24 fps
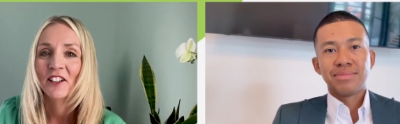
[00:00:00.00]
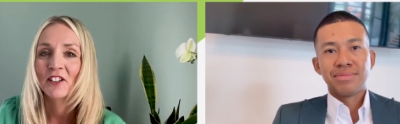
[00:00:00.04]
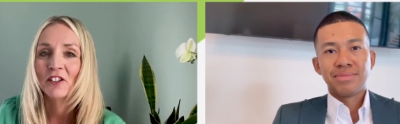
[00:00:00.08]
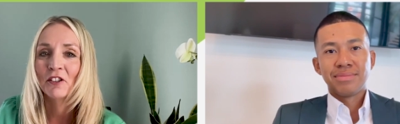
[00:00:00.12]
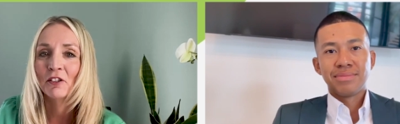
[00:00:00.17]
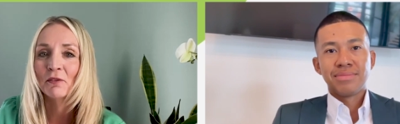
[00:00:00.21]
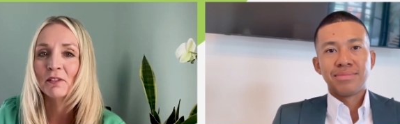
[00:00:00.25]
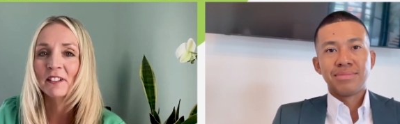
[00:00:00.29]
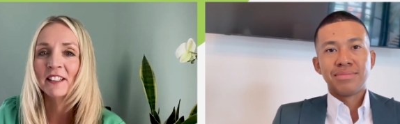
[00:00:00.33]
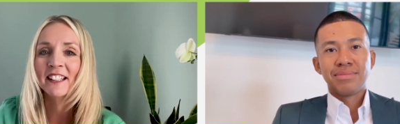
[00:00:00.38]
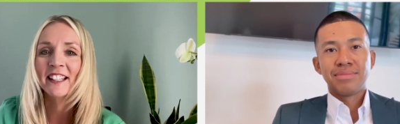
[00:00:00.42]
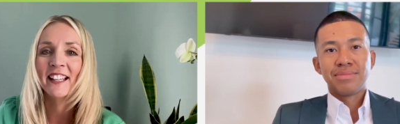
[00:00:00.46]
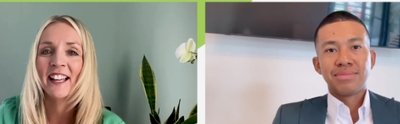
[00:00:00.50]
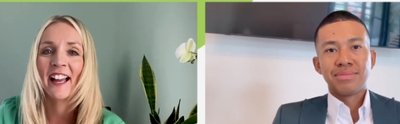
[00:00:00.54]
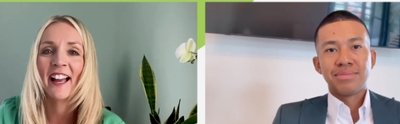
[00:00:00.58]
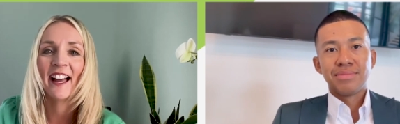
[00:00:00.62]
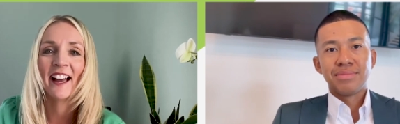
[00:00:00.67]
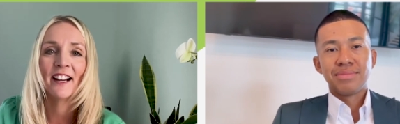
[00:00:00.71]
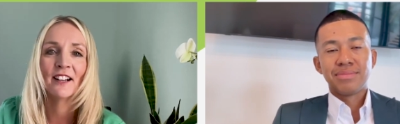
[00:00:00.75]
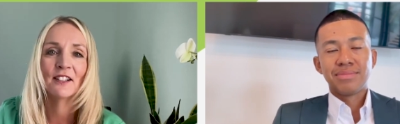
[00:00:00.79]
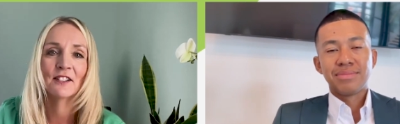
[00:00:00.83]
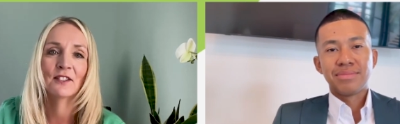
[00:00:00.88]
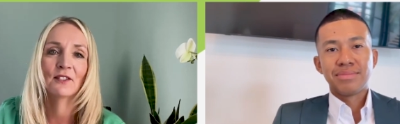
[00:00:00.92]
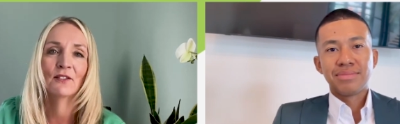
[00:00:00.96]
Speaker 1: You're really
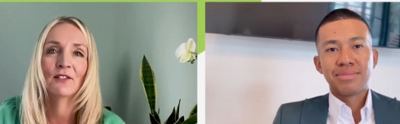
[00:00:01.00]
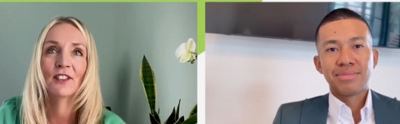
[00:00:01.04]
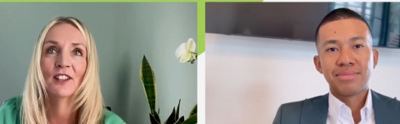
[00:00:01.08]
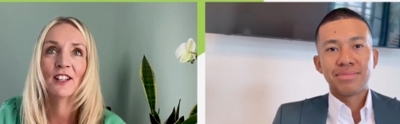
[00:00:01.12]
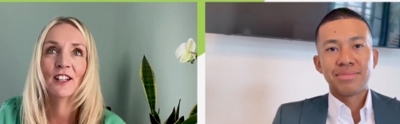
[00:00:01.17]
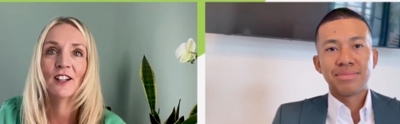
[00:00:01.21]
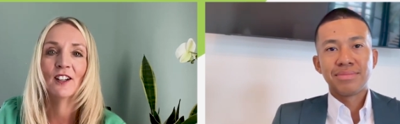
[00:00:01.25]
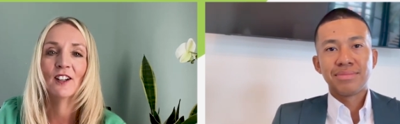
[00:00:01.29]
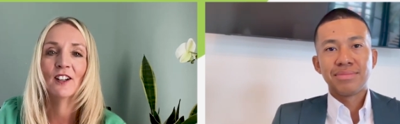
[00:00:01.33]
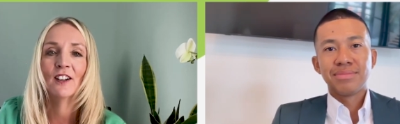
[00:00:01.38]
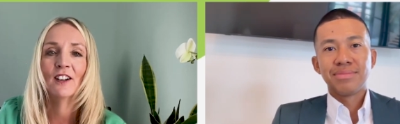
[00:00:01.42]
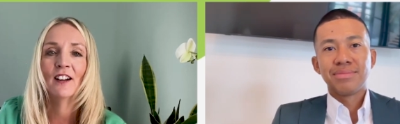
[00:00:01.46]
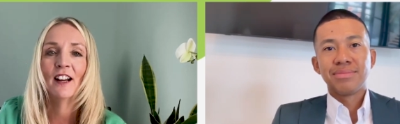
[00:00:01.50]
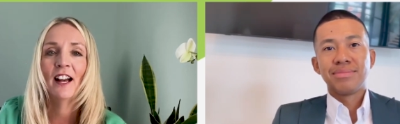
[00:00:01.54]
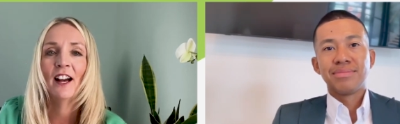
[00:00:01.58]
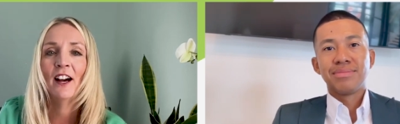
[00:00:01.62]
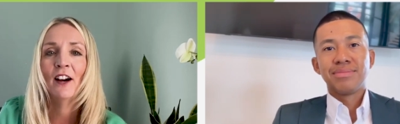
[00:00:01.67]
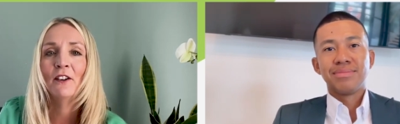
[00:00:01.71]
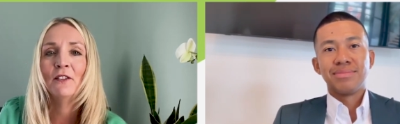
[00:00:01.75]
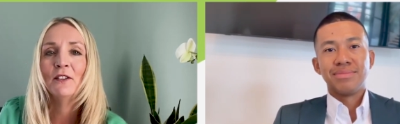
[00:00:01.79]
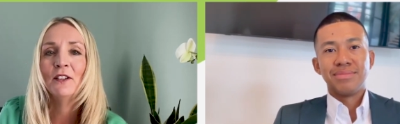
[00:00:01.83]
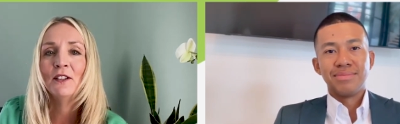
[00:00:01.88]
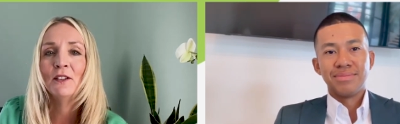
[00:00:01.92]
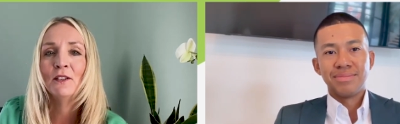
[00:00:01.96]
active there. How
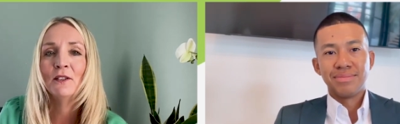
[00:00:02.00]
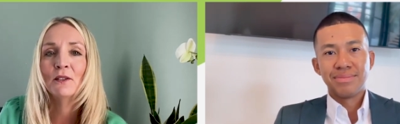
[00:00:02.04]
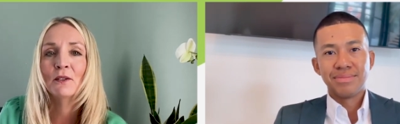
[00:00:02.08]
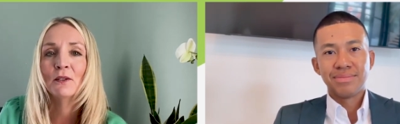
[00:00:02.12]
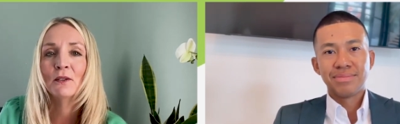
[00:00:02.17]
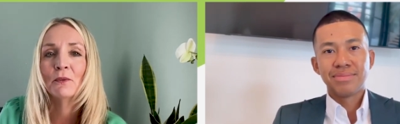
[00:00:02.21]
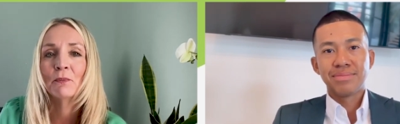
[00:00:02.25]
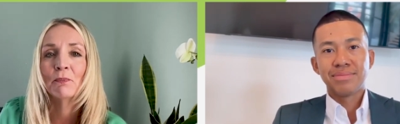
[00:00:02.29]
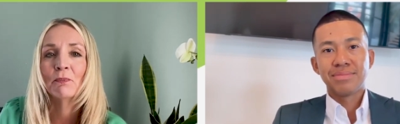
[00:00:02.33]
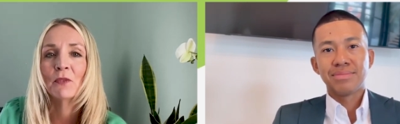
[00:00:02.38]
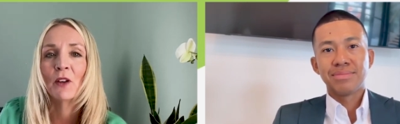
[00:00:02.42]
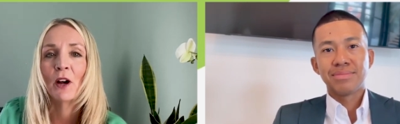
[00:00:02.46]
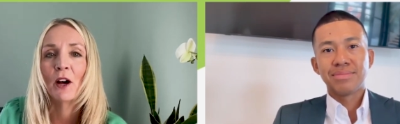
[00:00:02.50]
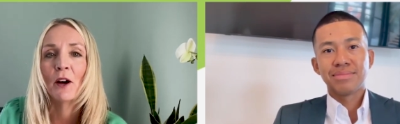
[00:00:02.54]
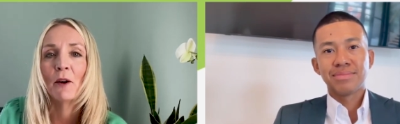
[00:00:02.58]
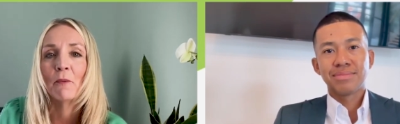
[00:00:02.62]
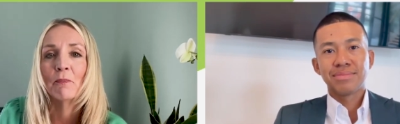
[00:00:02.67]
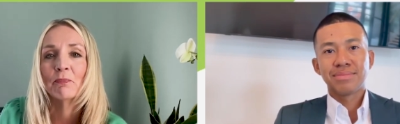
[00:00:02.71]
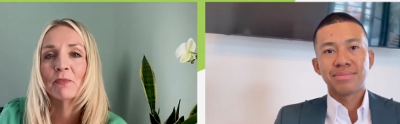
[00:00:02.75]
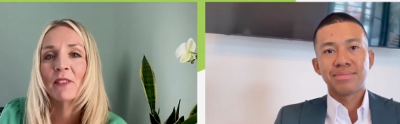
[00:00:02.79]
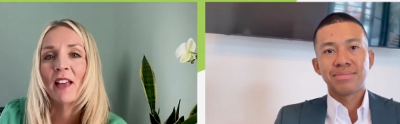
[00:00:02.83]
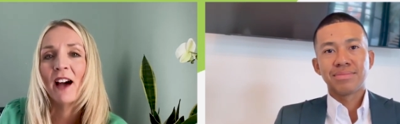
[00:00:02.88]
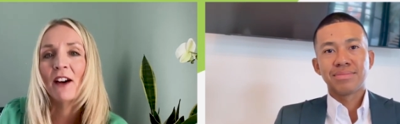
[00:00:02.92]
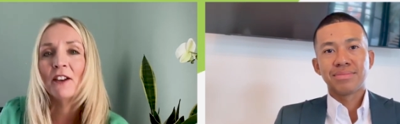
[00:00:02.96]
do you um,
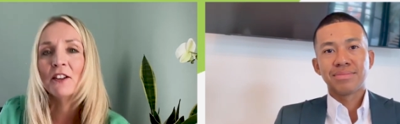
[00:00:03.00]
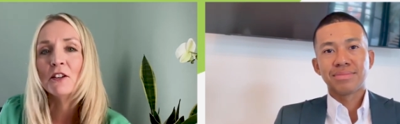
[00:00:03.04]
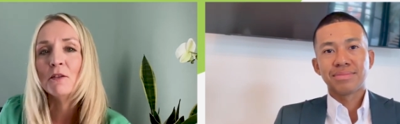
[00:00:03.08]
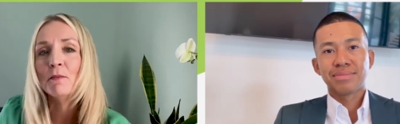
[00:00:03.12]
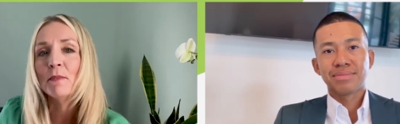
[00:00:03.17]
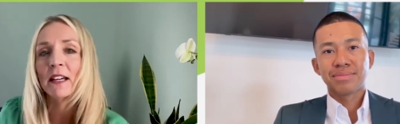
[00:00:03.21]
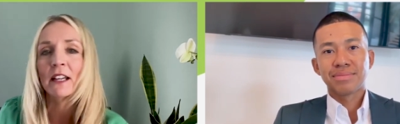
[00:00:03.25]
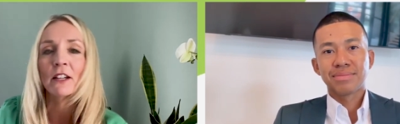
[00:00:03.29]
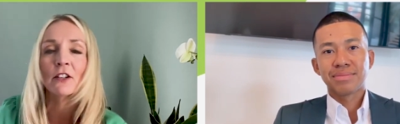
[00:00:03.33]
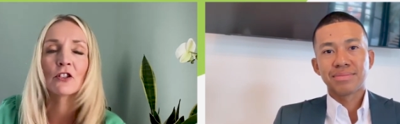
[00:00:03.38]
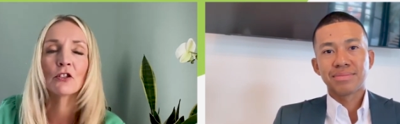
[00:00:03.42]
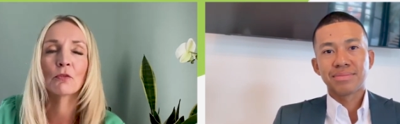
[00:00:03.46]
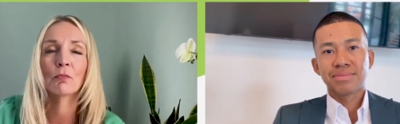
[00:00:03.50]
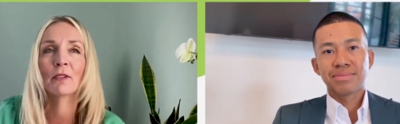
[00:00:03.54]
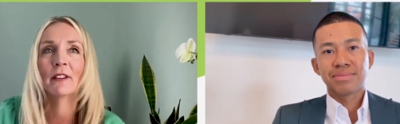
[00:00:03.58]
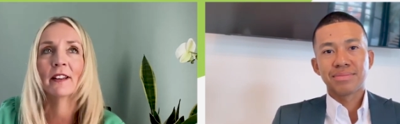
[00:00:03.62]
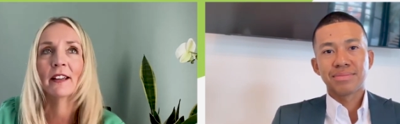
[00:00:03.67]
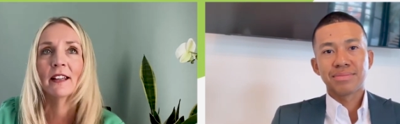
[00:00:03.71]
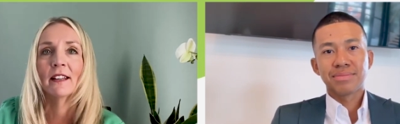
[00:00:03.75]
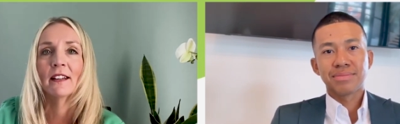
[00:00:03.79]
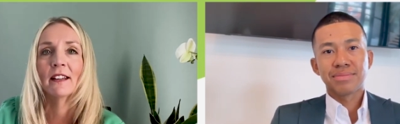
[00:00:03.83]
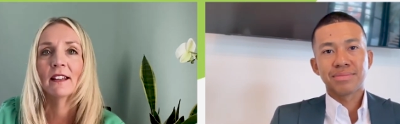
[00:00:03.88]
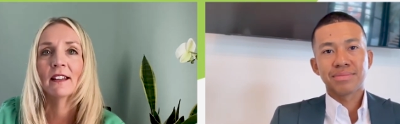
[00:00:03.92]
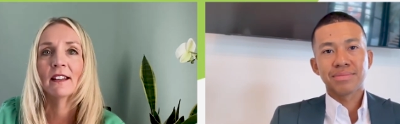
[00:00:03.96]
how do you manage
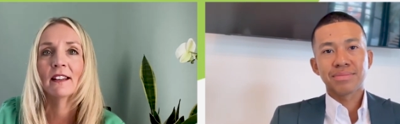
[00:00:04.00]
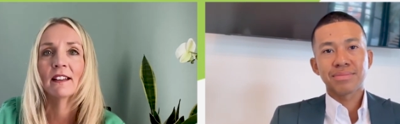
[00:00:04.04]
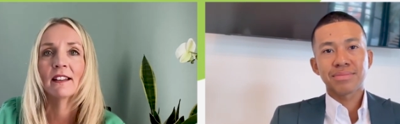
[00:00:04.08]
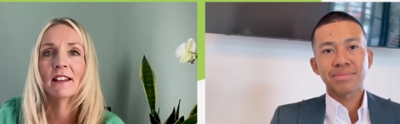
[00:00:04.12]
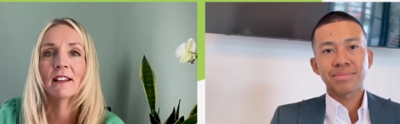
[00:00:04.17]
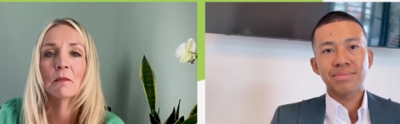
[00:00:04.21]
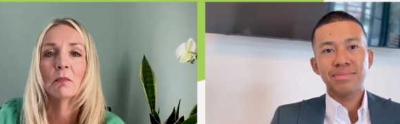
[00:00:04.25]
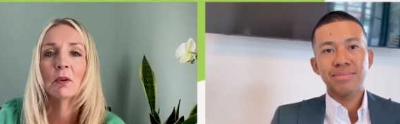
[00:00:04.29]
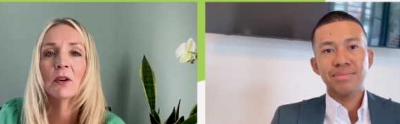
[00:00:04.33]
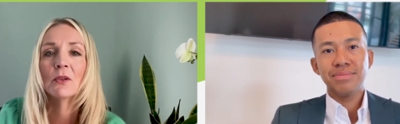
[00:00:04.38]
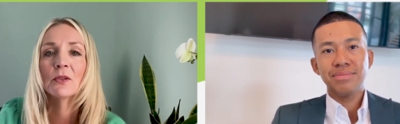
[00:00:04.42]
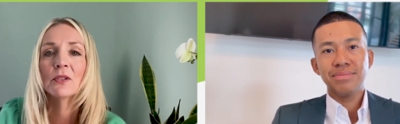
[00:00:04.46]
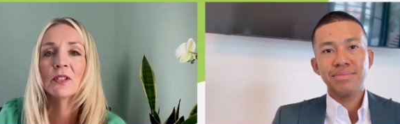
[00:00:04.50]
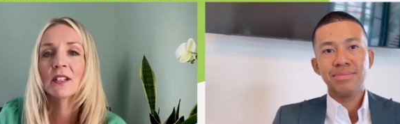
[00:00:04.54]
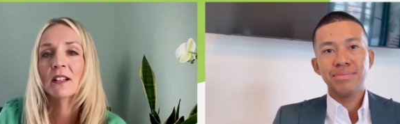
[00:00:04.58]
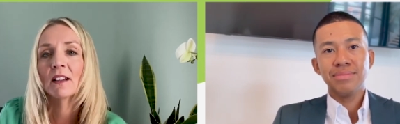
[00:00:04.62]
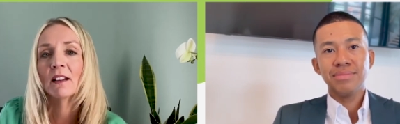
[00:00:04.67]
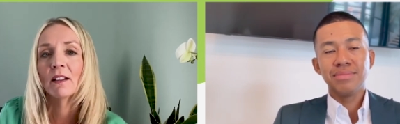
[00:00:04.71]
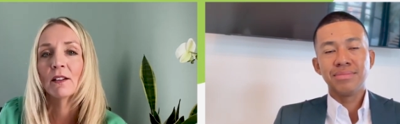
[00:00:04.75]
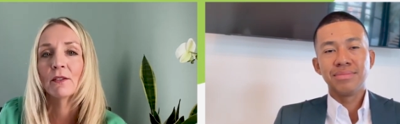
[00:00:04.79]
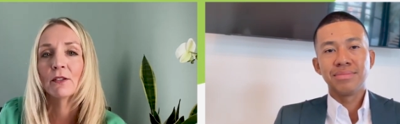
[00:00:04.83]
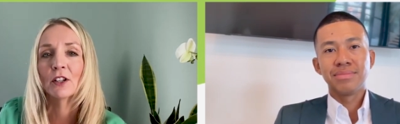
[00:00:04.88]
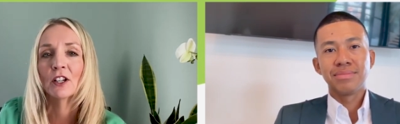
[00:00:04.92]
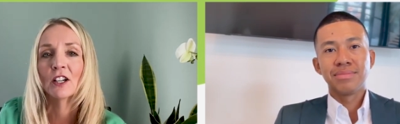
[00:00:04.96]
planning and posting all
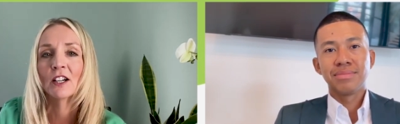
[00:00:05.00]
of your